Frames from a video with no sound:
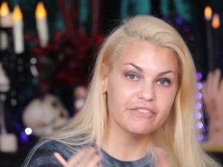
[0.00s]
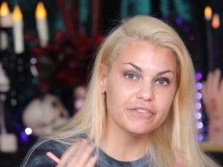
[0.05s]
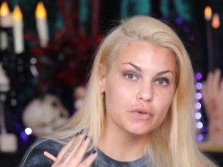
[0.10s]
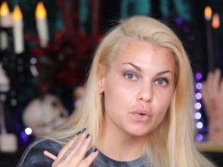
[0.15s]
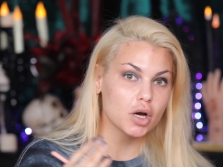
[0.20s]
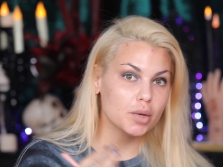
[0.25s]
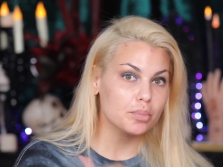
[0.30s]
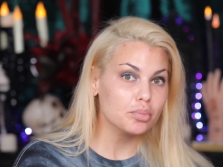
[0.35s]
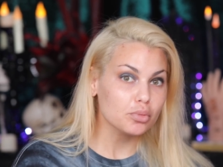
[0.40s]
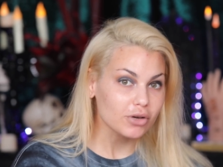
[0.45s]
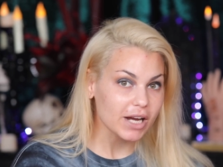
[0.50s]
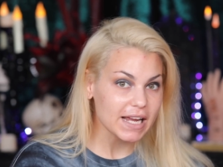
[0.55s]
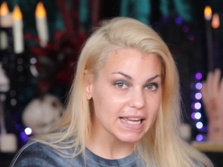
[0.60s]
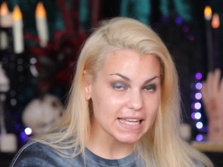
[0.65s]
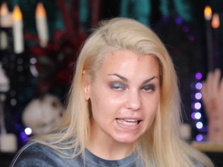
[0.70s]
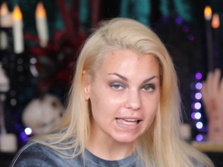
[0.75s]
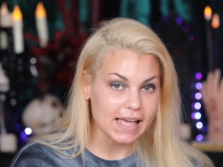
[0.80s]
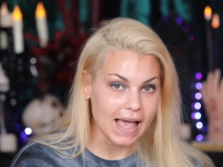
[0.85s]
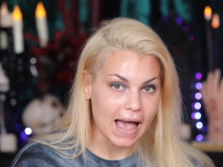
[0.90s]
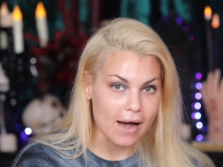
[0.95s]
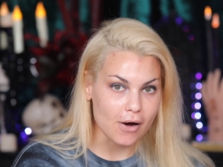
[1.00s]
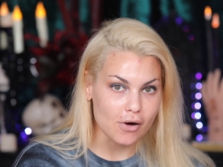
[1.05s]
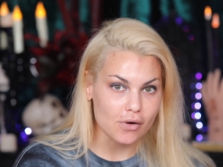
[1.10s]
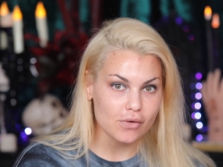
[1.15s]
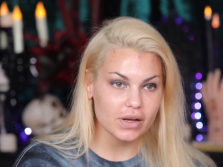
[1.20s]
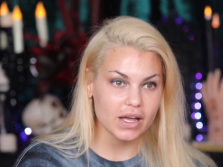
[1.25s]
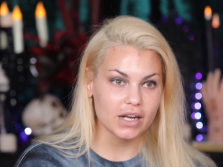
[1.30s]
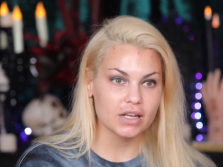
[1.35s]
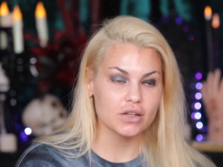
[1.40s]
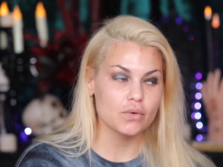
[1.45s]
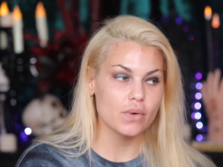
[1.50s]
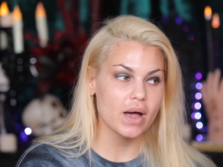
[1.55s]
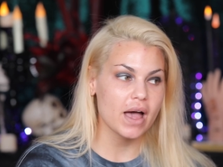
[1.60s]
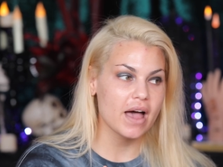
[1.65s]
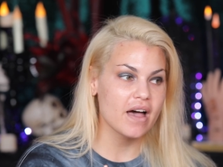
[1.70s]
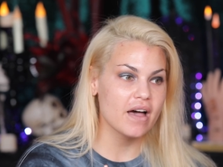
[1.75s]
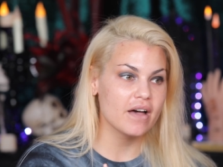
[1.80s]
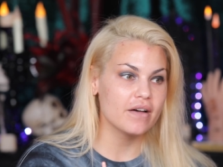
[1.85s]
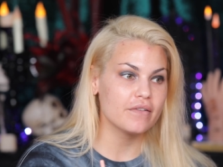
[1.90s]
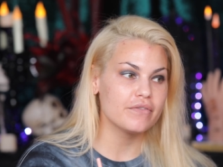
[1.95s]
if you are breaking out and you
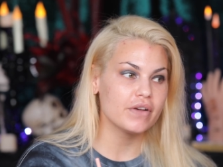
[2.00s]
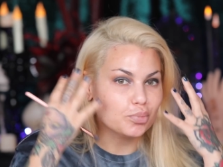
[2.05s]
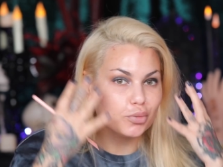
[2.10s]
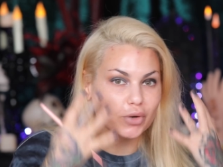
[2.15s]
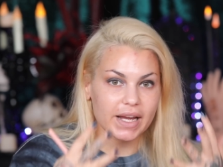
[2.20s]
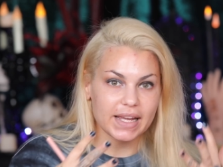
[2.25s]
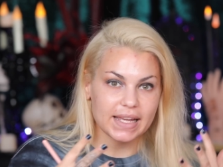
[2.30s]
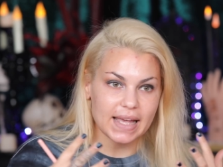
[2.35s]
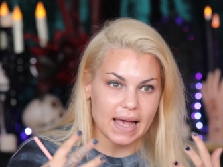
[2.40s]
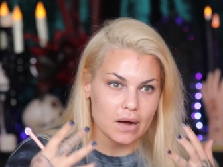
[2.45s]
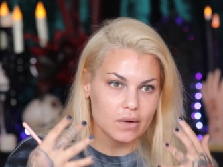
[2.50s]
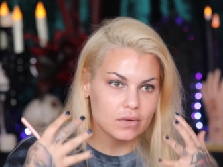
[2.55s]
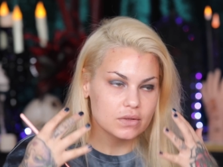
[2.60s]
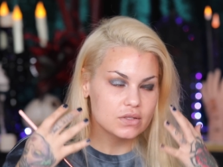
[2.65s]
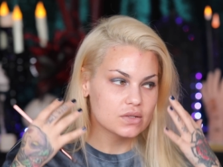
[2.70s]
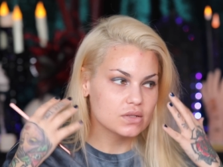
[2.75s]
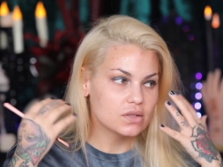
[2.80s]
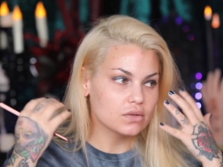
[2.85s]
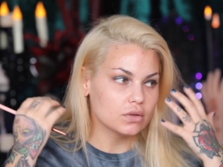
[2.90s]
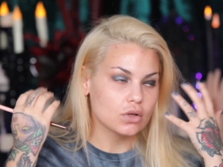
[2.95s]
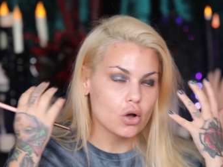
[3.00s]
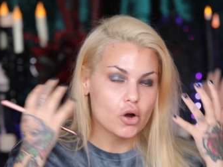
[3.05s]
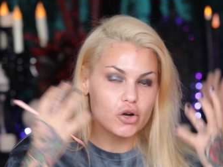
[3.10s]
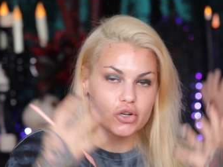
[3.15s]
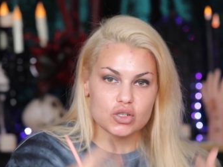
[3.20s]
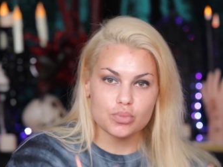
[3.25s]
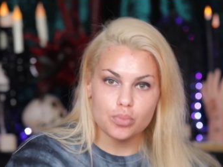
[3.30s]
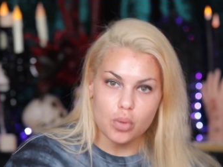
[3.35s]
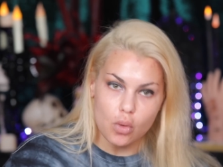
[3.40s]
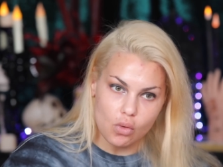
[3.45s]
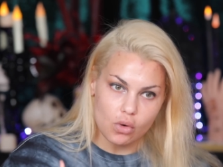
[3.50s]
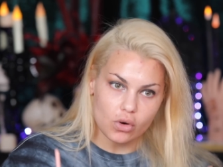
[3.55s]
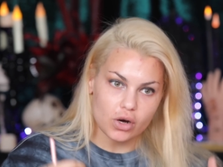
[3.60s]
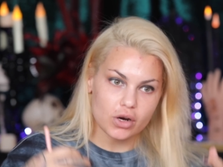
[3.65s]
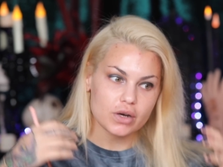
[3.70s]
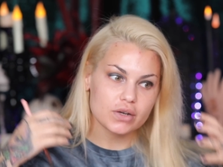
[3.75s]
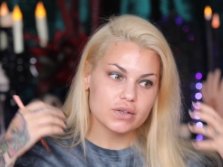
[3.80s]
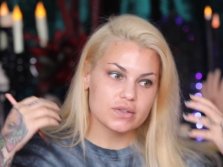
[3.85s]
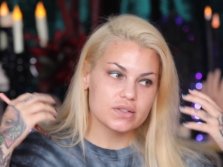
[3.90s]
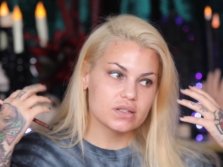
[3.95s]
have breakouts, large
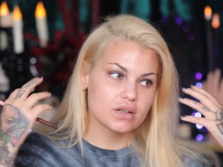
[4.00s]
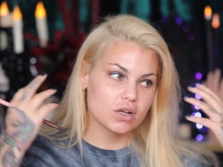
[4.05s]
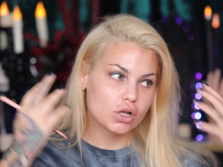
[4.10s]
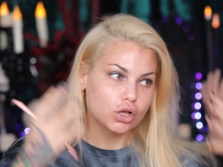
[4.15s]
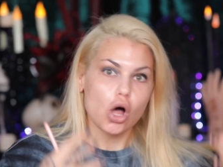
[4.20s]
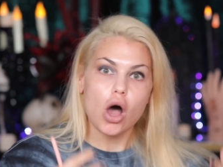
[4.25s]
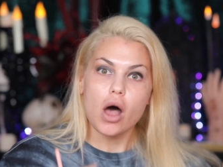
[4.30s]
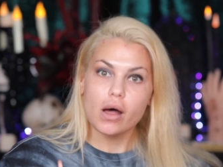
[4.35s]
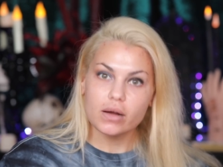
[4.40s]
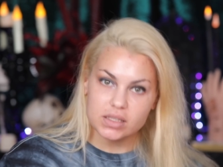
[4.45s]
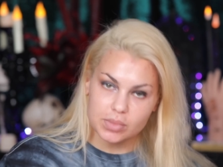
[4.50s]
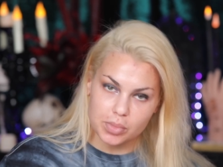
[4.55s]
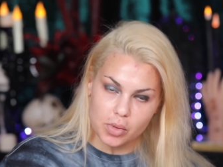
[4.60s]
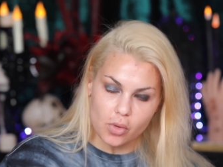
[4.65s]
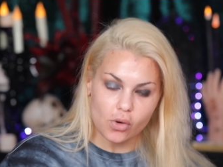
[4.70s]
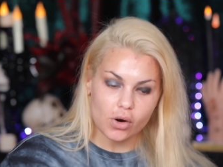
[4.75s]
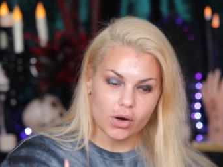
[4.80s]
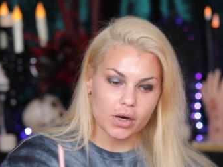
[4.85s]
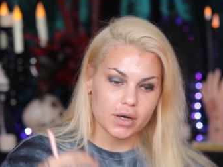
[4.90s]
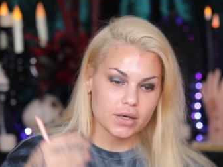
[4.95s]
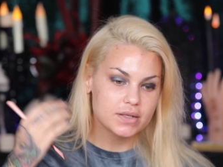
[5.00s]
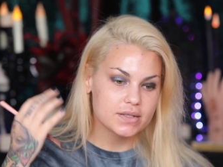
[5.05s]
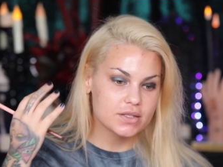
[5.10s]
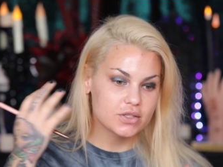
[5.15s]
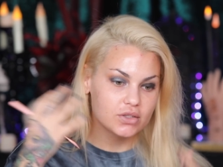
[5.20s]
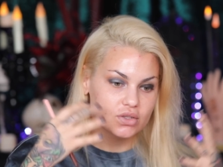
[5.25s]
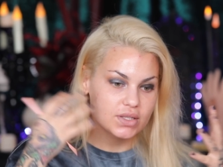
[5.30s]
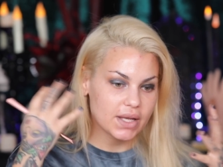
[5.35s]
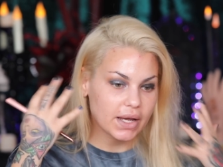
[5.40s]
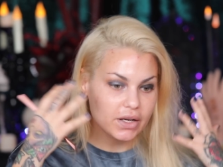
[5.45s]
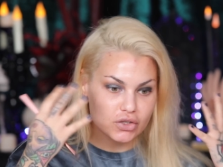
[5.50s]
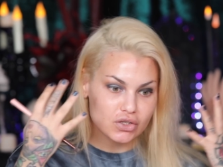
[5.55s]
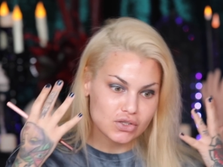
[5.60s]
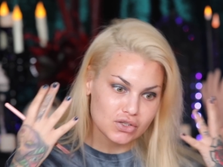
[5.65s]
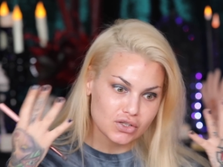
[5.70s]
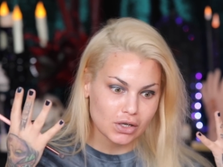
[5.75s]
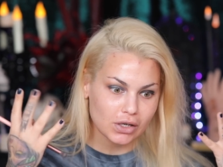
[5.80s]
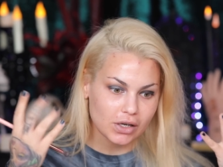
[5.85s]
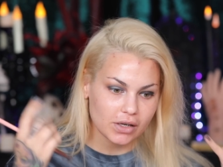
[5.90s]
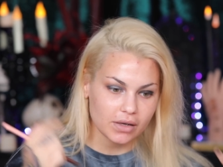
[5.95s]
pores, clogged pores,
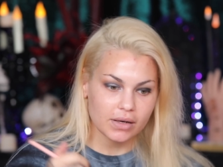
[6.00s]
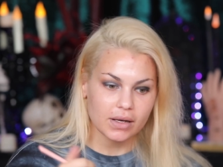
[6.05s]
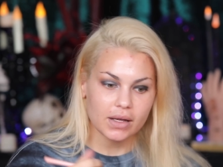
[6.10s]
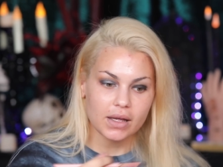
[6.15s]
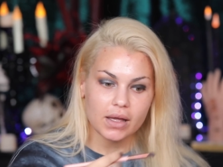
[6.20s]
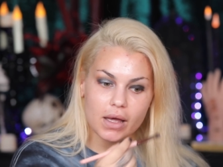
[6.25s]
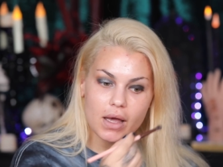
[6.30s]
texture.